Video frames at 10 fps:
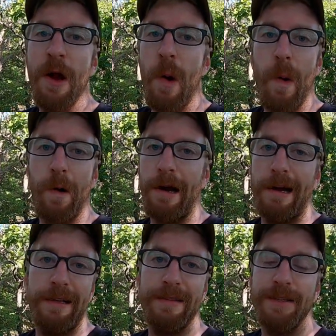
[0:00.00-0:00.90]

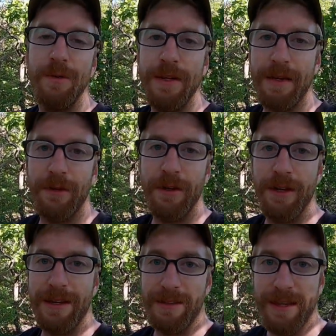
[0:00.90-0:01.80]
or unique
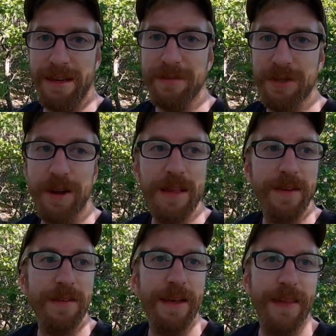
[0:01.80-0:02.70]
looking leaves or
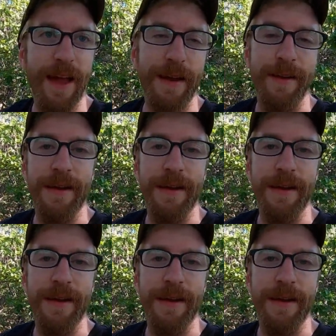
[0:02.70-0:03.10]
anything like that.